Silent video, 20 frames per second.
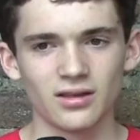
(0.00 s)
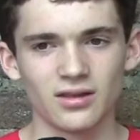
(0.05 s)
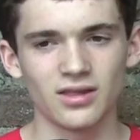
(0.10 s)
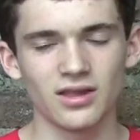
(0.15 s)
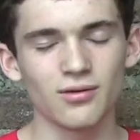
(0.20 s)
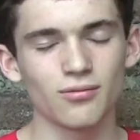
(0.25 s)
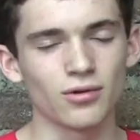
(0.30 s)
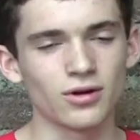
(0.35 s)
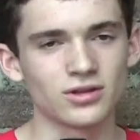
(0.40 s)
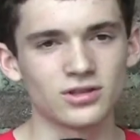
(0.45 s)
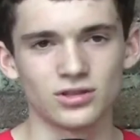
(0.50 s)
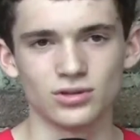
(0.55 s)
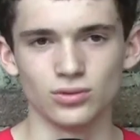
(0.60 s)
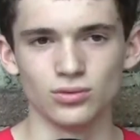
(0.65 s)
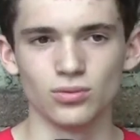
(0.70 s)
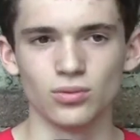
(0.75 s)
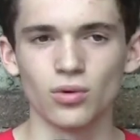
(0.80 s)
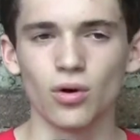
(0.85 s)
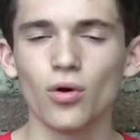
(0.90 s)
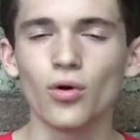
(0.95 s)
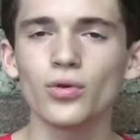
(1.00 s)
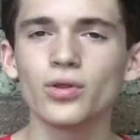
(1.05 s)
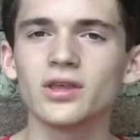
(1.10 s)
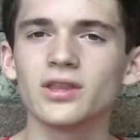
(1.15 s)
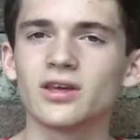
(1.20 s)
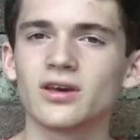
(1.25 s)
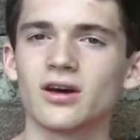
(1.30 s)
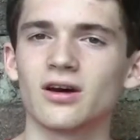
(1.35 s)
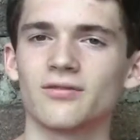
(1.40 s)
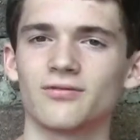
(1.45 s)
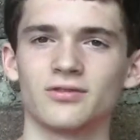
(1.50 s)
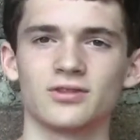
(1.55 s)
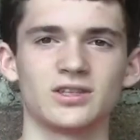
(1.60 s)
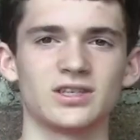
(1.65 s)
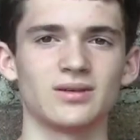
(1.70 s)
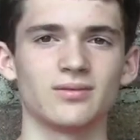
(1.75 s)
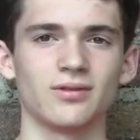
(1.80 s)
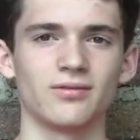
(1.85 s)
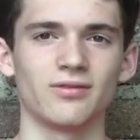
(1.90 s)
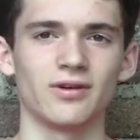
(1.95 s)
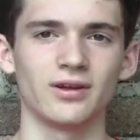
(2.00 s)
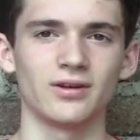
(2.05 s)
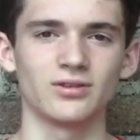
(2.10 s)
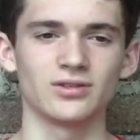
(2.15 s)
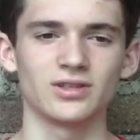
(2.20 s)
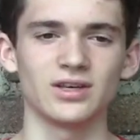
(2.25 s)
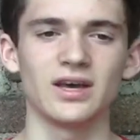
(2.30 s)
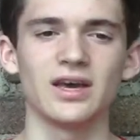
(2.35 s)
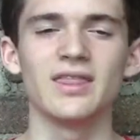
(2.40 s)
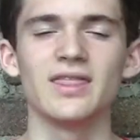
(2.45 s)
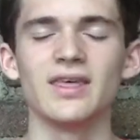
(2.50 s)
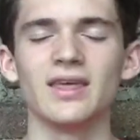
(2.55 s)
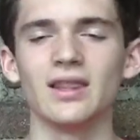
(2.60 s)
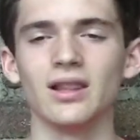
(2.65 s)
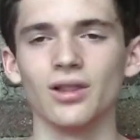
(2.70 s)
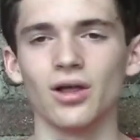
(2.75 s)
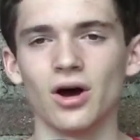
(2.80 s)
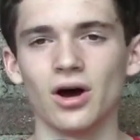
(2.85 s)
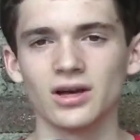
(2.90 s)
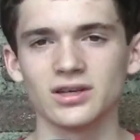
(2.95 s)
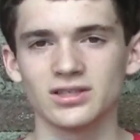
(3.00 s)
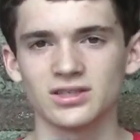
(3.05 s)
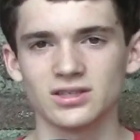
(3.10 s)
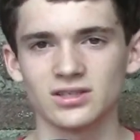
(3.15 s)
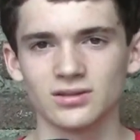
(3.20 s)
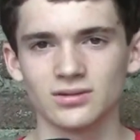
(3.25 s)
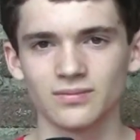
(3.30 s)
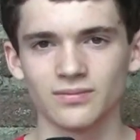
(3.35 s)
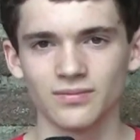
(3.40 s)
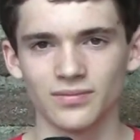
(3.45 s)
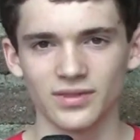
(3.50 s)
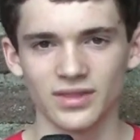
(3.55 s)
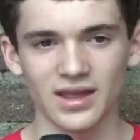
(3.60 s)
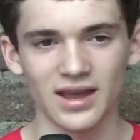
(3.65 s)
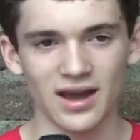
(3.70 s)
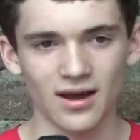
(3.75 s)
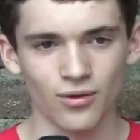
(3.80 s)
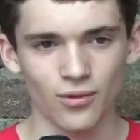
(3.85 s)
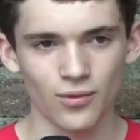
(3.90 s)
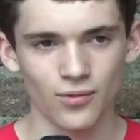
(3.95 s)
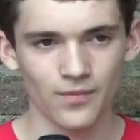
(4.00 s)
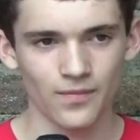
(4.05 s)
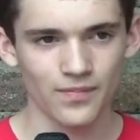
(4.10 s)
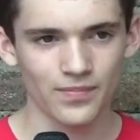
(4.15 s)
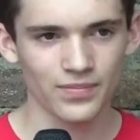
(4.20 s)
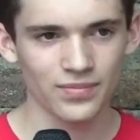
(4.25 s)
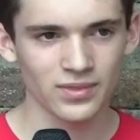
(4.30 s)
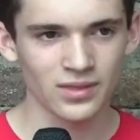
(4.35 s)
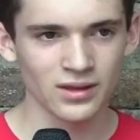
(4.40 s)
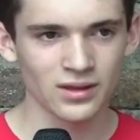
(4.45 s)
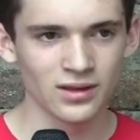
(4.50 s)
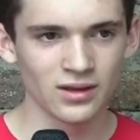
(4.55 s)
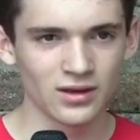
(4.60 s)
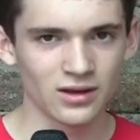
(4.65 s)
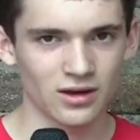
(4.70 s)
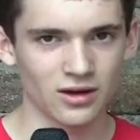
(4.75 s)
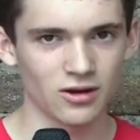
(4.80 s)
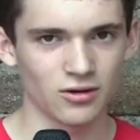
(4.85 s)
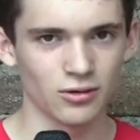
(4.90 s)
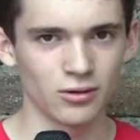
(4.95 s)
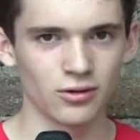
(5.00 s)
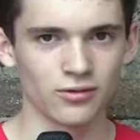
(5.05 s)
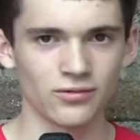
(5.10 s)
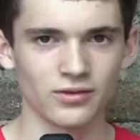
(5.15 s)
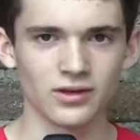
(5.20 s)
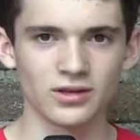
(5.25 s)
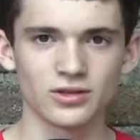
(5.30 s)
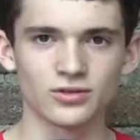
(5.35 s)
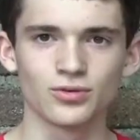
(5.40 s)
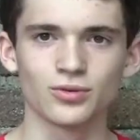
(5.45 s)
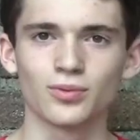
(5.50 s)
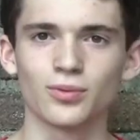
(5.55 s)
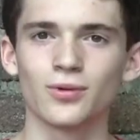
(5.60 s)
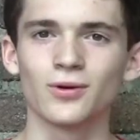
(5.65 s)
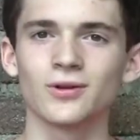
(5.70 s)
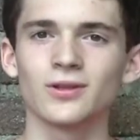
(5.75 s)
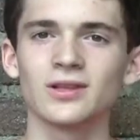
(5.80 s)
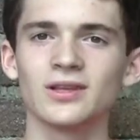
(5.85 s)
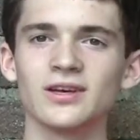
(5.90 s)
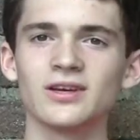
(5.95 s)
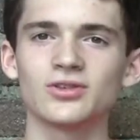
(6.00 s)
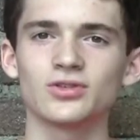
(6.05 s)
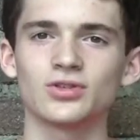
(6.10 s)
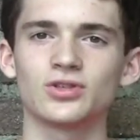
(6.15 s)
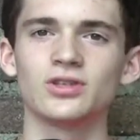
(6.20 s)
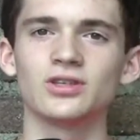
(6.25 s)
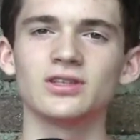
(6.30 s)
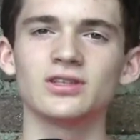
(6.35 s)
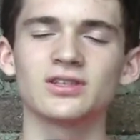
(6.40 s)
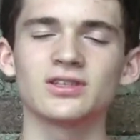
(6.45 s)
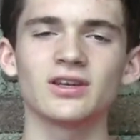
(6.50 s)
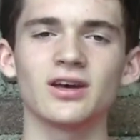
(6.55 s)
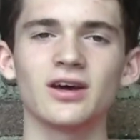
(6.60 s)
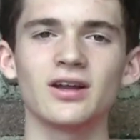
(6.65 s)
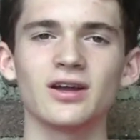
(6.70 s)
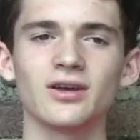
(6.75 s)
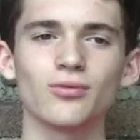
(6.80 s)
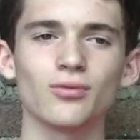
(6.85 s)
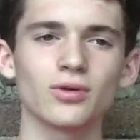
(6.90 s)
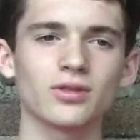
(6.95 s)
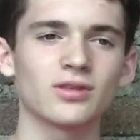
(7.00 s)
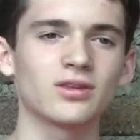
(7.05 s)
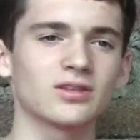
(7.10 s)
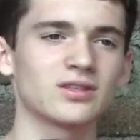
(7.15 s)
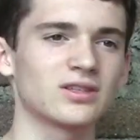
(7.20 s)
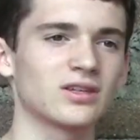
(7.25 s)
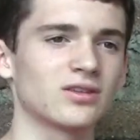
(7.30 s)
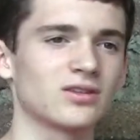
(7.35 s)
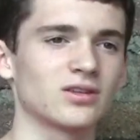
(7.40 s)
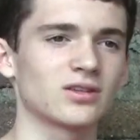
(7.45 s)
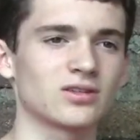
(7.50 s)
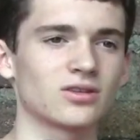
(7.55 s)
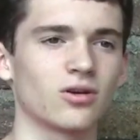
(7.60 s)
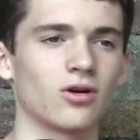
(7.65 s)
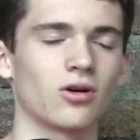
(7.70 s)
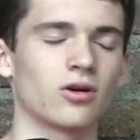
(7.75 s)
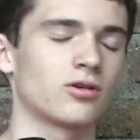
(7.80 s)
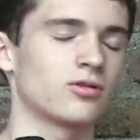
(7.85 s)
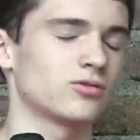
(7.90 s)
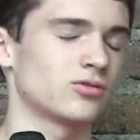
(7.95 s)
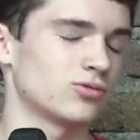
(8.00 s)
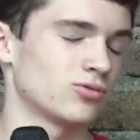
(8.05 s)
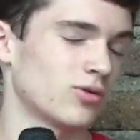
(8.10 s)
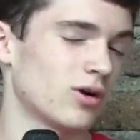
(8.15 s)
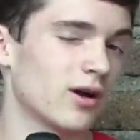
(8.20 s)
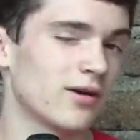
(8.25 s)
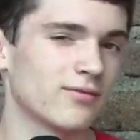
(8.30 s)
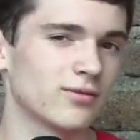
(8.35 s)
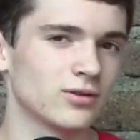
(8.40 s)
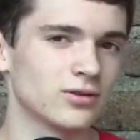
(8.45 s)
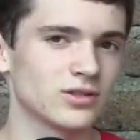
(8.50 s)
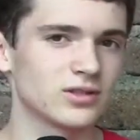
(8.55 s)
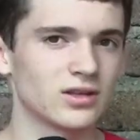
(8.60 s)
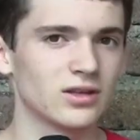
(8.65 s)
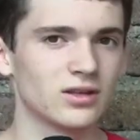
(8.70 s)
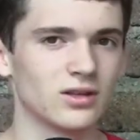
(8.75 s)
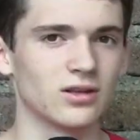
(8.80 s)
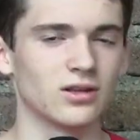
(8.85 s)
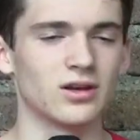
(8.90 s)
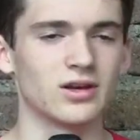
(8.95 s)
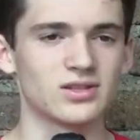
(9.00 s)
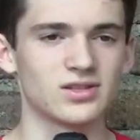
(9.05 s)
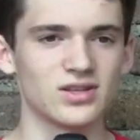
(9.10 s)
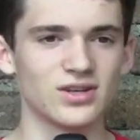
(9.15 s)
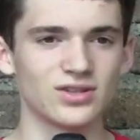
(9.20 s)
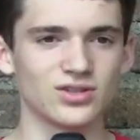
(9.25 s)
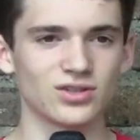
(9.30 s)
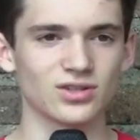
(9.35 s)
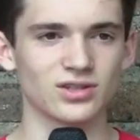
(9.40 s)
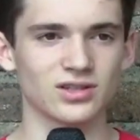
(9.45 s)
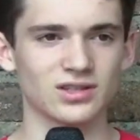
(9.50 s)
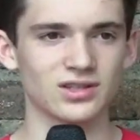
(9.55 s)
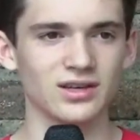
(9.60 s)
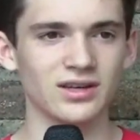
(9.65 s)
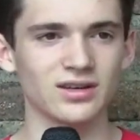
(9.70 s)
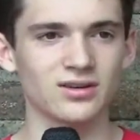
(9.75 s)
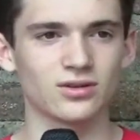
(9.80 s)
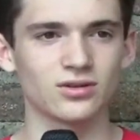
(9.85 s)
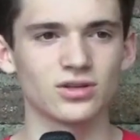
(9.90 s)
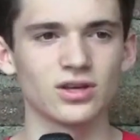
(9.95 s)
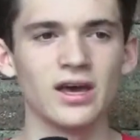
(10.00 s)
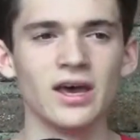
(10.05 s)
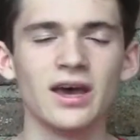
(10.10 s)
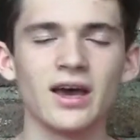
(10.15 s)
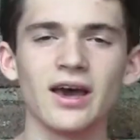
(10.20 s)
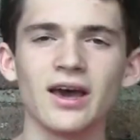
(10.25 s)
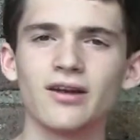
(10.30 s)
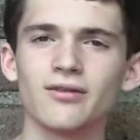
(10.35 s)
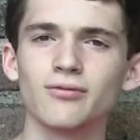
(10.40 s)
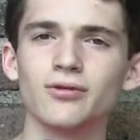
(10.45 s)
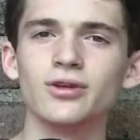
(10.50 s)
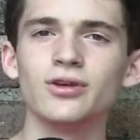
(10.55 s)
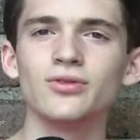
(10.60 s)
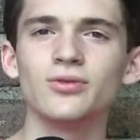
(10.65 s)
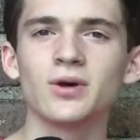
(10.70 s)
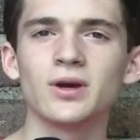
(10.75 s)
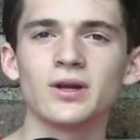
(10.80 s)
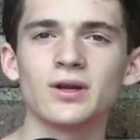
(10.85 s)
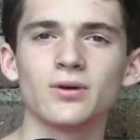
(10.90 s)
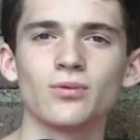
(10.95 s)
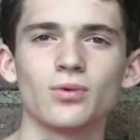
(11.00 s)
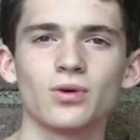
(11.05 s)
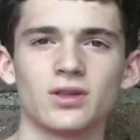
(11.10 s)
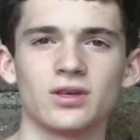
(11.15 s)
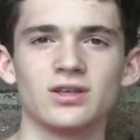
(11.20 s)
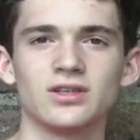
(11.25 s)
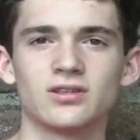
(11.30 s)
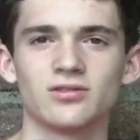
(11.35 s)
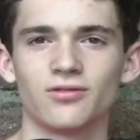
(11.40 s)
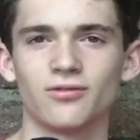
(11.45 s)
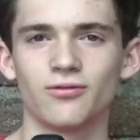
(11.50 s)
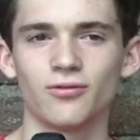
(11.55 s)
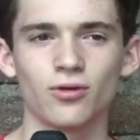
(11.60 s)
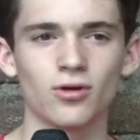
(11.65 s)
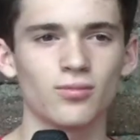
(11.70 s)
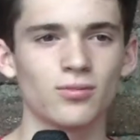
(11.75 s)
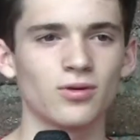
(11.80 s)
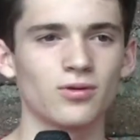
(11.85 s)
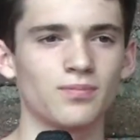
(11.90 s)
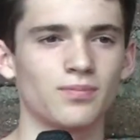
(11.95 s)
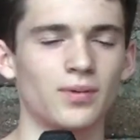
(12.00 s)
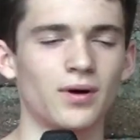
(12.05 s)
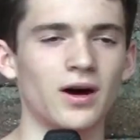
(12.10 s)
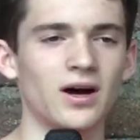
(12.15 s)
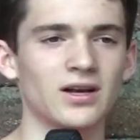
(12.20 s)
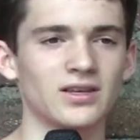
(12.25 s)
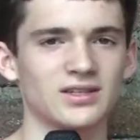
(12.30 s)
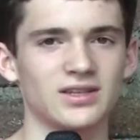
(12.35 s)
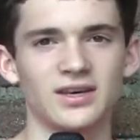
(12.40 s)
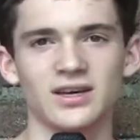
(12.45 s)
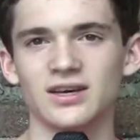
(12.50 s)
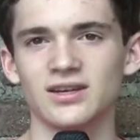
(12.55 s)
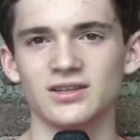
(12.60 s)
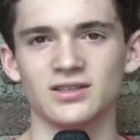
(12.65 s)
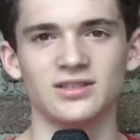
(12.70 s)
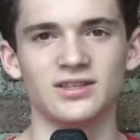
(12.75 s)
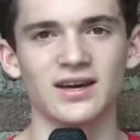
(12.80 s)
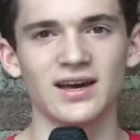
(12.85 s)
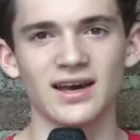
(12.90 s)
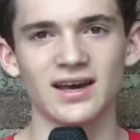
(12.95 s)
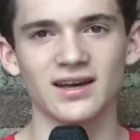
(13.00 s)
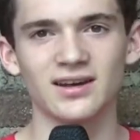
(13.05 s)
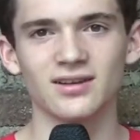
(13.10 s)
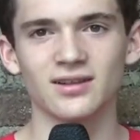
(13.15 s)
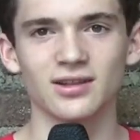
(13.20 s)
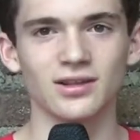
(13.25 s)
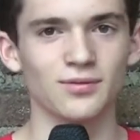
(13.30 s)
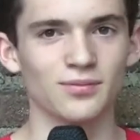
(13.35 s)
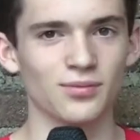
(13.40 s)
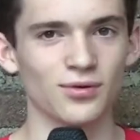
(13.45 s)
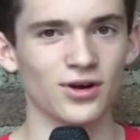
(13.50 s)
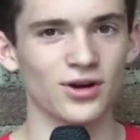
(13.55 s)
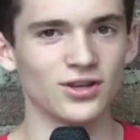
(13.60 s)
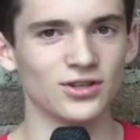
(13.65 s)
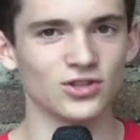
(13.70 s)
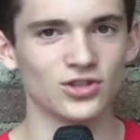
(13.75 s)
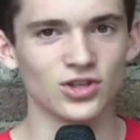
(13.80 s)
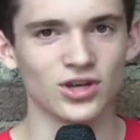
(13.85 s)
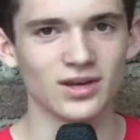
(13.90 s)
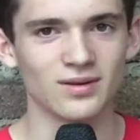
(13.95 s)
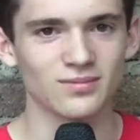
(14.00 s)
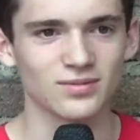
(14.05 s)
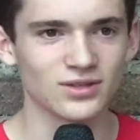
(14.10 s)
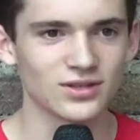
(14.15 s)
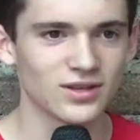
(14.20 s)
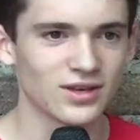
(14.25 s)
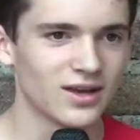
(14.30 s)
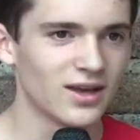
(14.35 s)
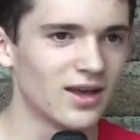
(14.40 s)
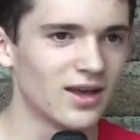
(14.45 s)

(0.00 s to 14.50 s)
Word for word: they went to only the conference semifinals and then lost. Now, Kyrie Irving is reportedly interested in signing with the Celtics' arch rivals, the Los Angeles Lakers, and reuniting with his former boss and dad, LeBron James.